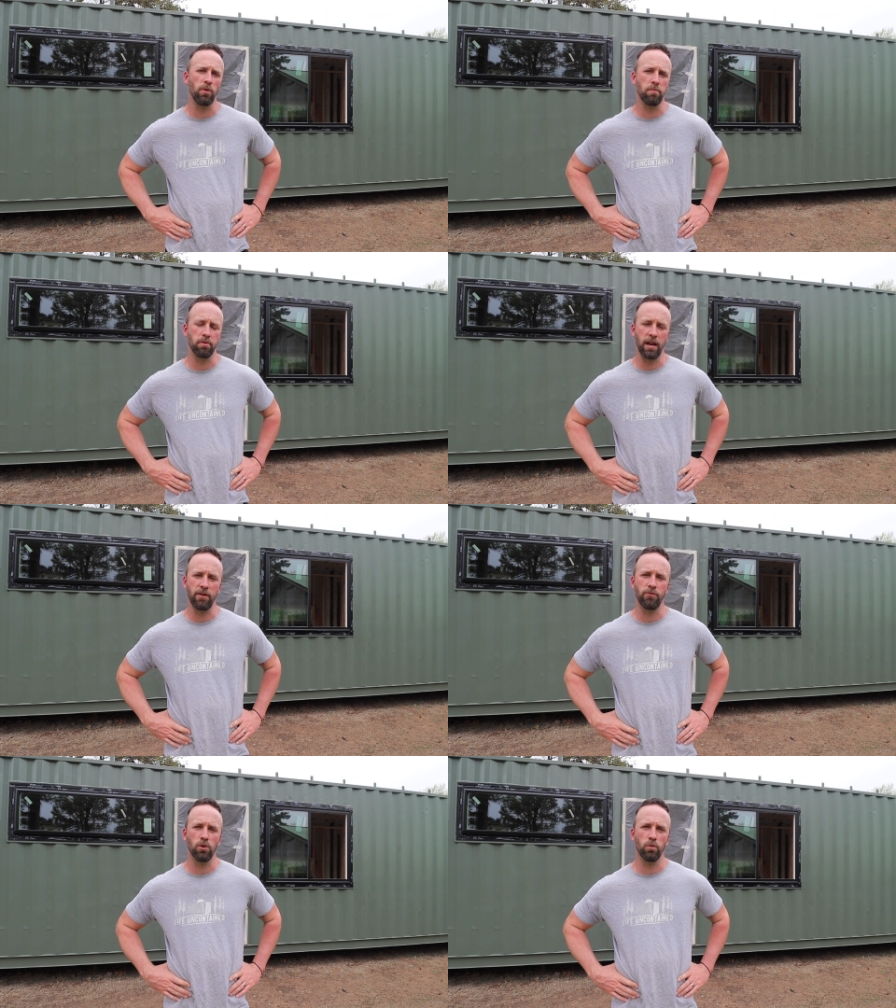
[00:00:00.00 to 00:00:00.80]
we
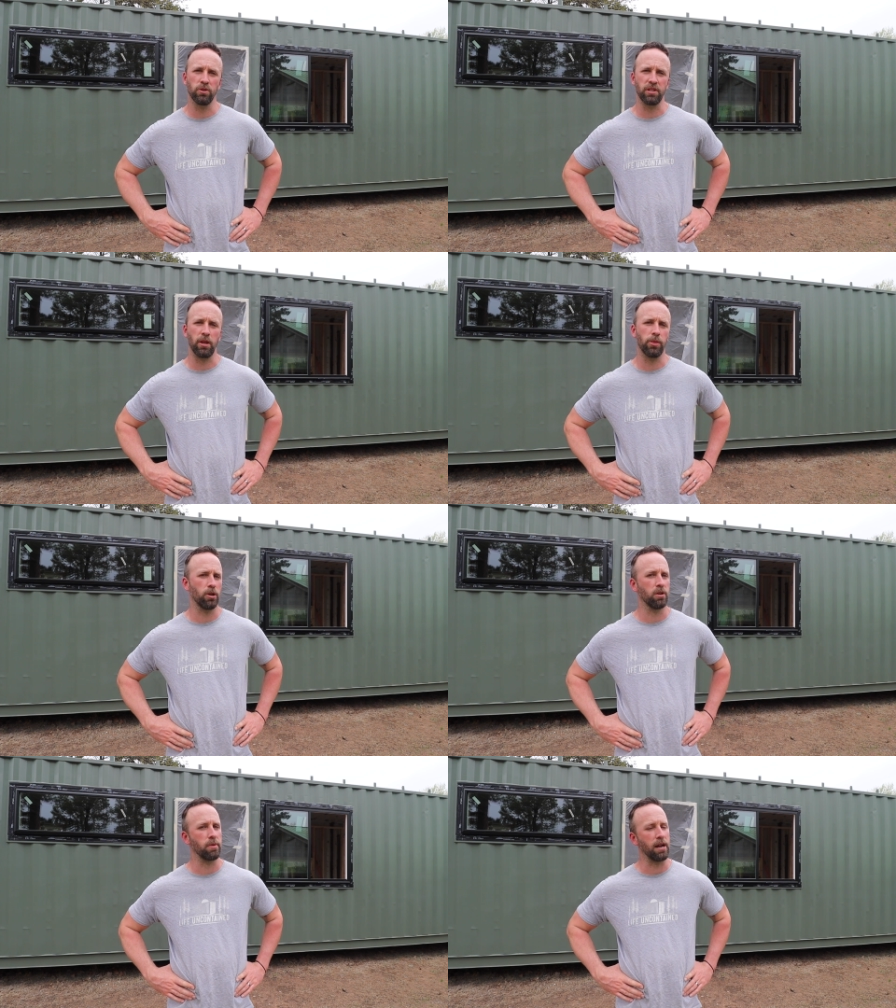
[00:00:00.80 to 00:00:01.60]
planned for was a
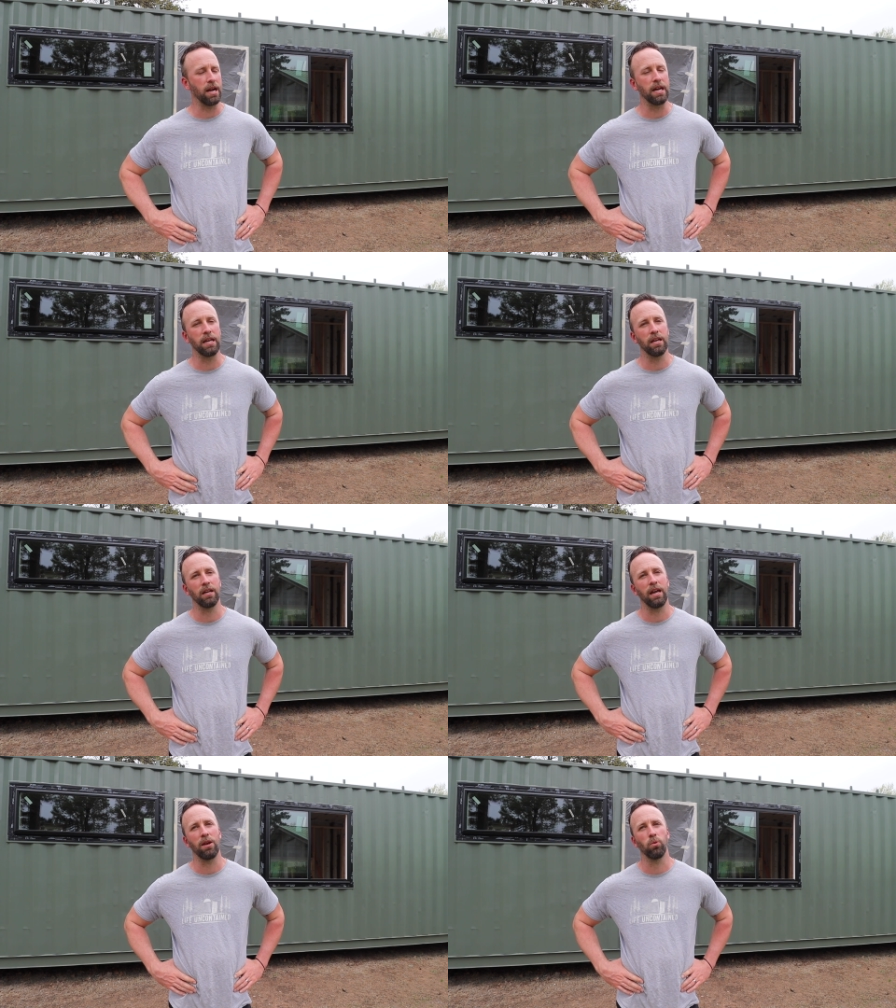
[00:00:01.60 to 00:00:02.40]
30 by
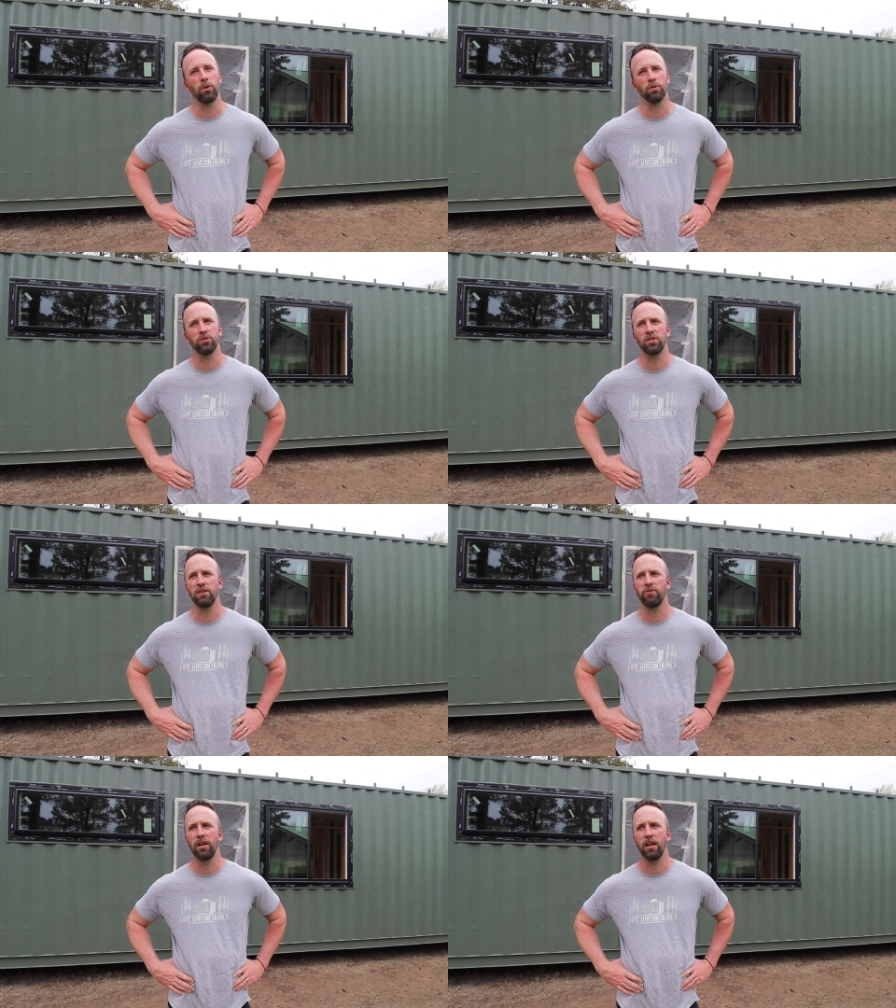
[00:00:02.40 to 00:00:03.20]
80 and we
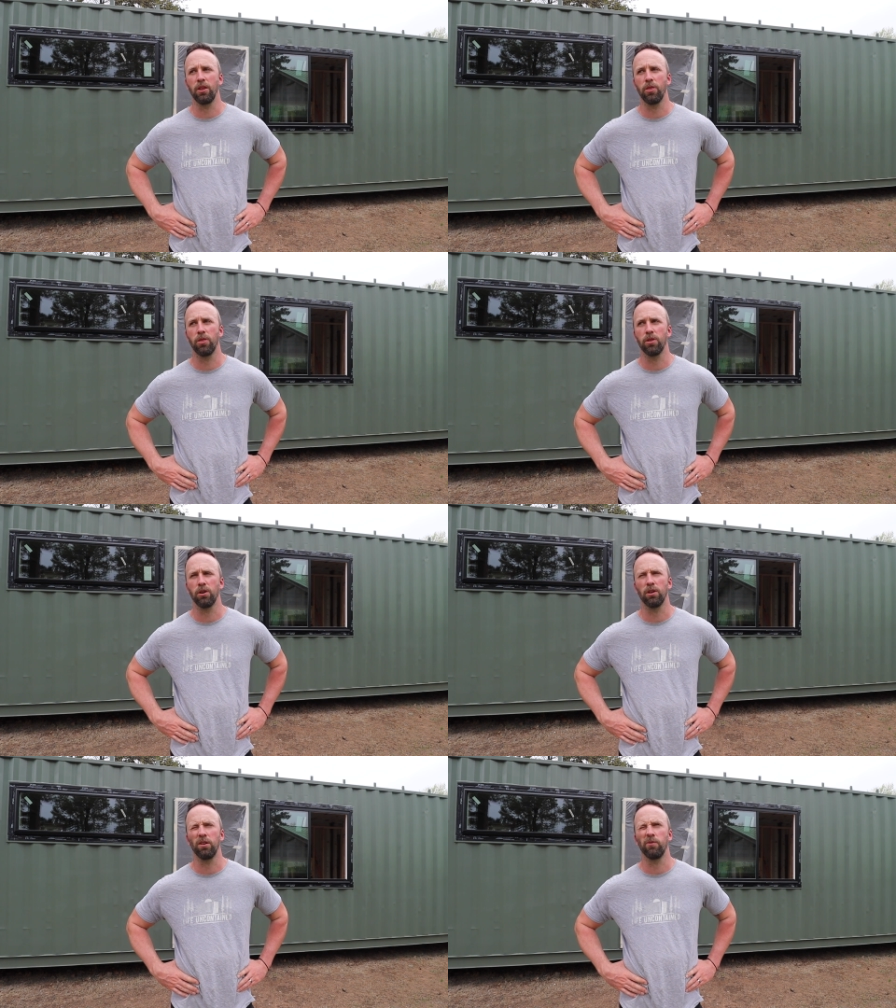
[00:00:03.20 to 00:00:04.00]
received a
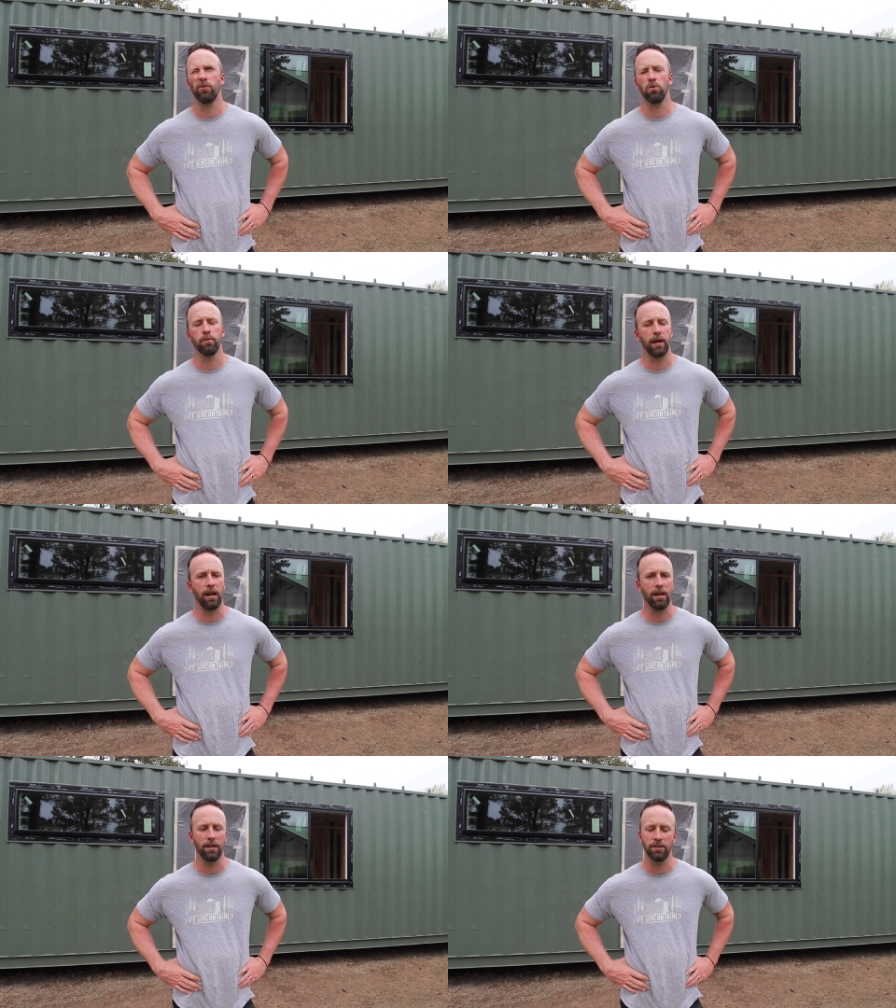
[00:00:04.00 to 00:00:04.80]
34 by
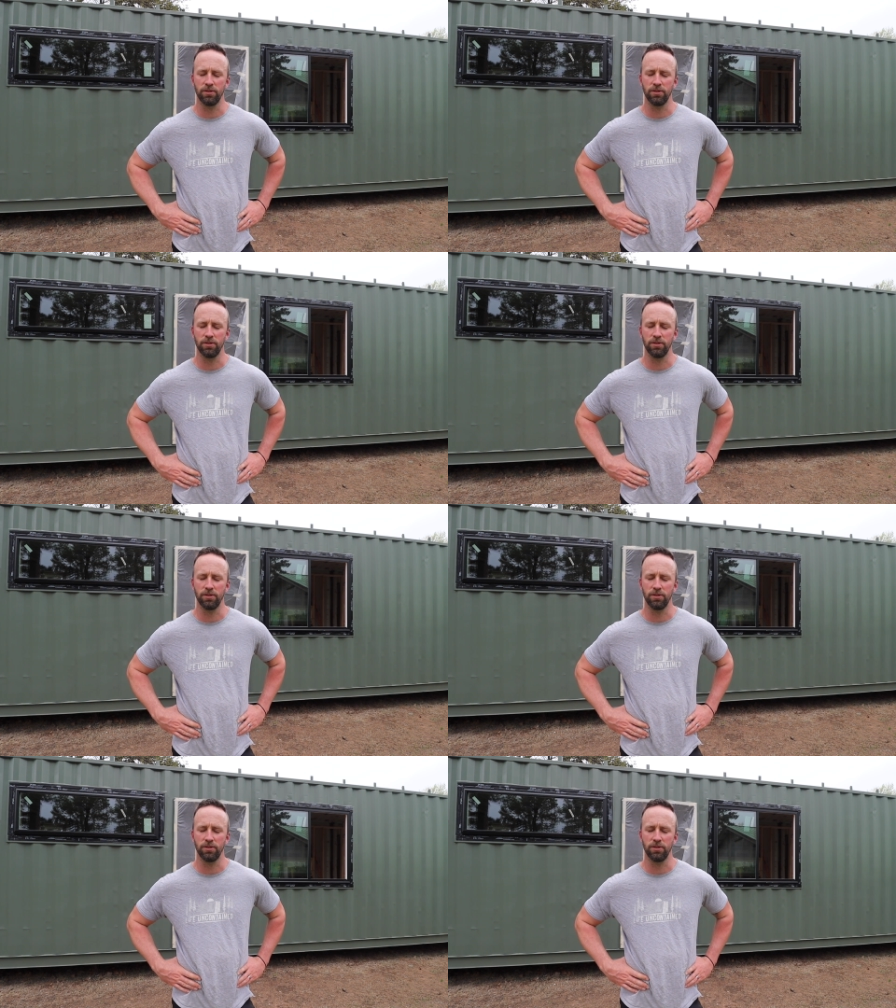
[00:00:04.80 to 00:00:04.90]
80,